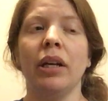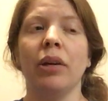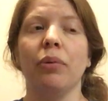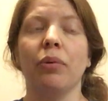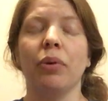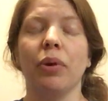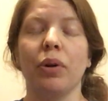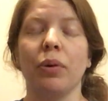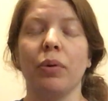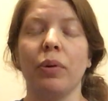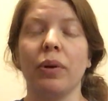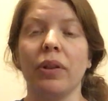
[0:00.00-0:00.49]

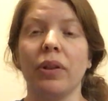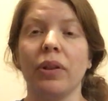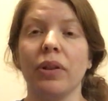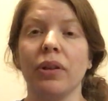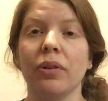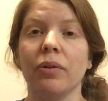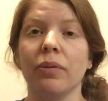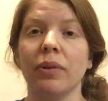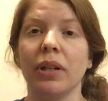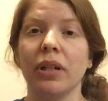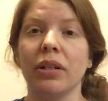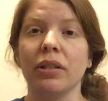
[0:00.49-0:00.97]
Work within
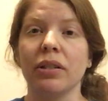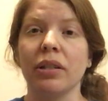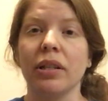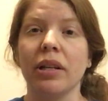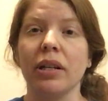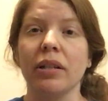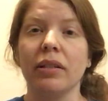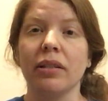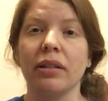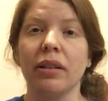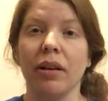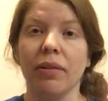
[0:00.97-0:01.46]
a range
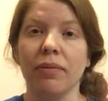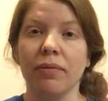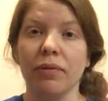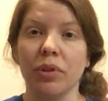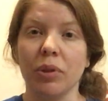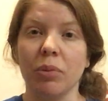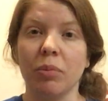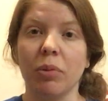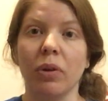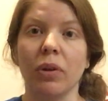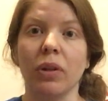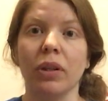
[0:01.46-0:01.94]
that's
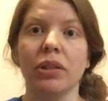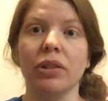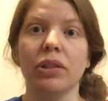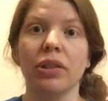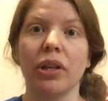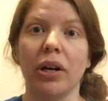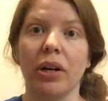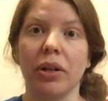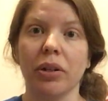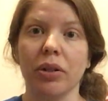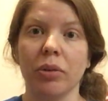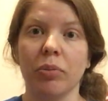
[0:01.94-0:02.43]
comfortable and
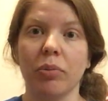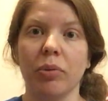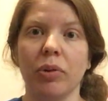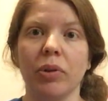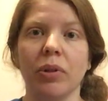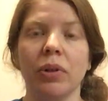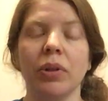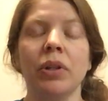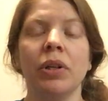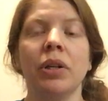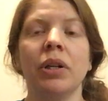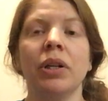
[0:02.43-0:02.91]

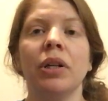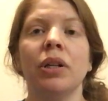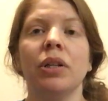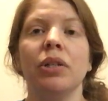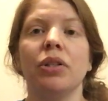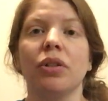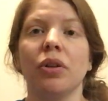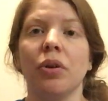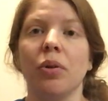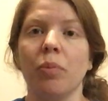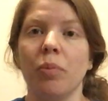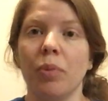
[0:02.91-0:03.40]
tolerable.
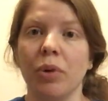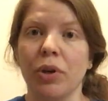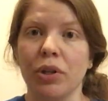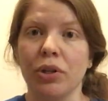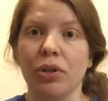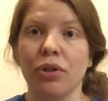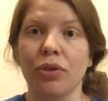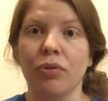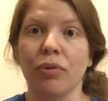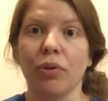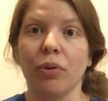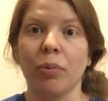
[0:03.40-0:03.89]
Don't
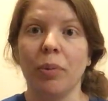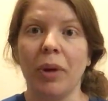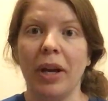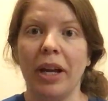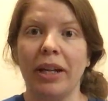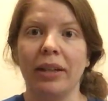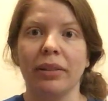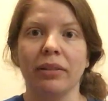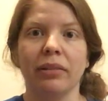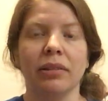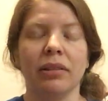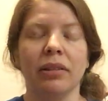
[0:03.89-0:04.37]
push through
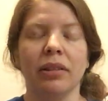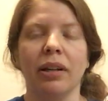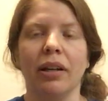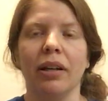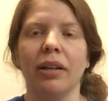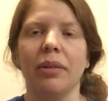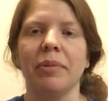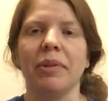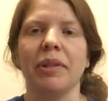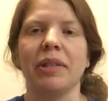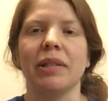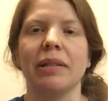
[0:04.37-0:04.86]
pain.
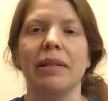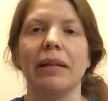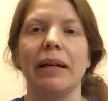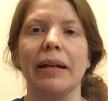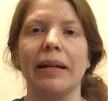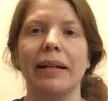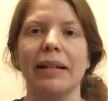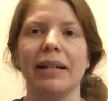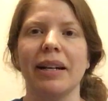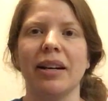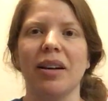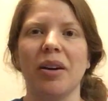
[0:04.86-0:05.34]
That's
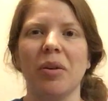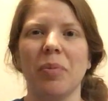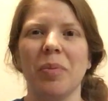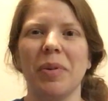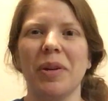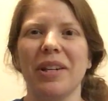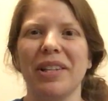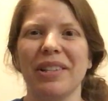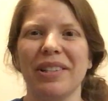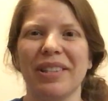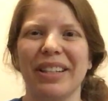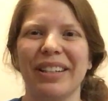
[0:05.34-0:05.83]
not going to help
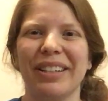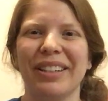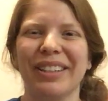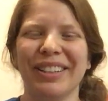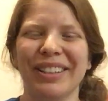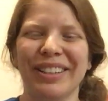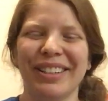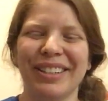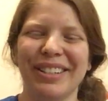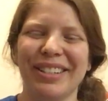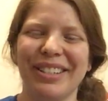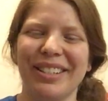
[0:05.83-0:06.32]
anything.
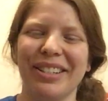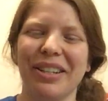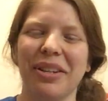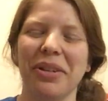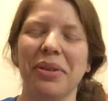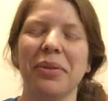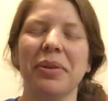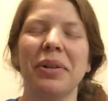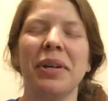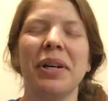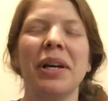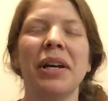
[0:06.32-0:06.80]
So
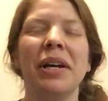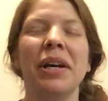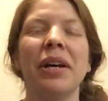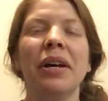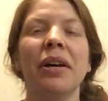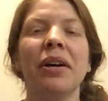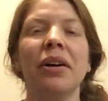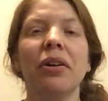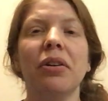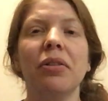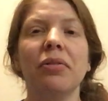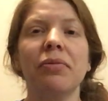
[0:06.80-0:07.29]

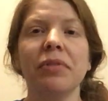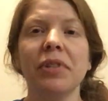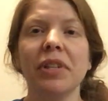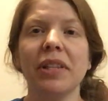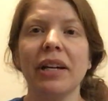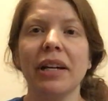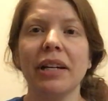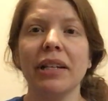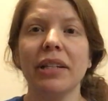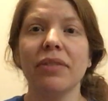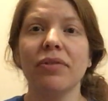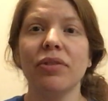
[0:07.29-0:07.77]
hopefully
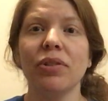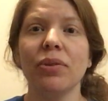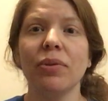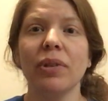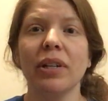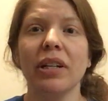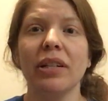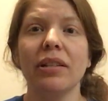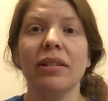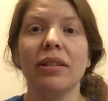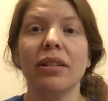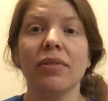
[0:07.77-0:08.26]
that gives you an
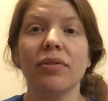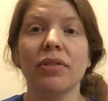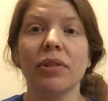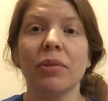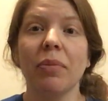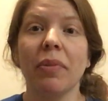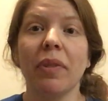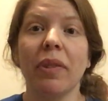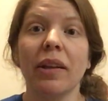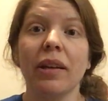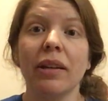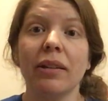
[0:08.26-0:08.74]
idea of
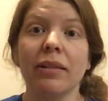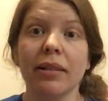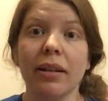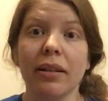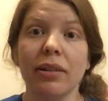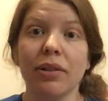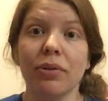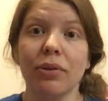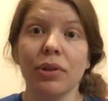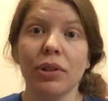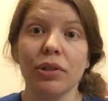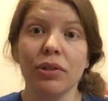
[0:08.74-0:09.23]
some things that
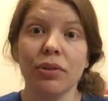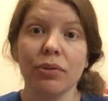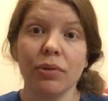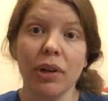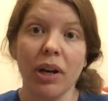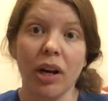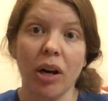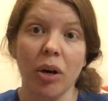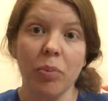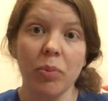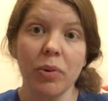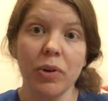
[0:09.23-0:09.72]
you can do to
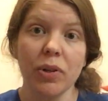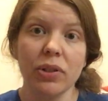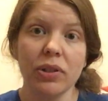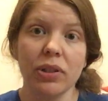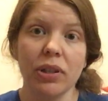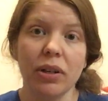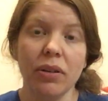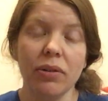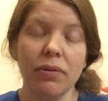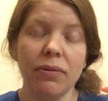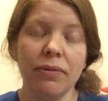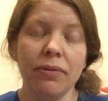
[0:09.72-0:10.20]
help
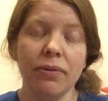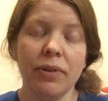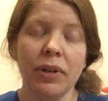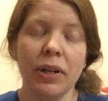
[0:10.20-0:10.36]
yourself.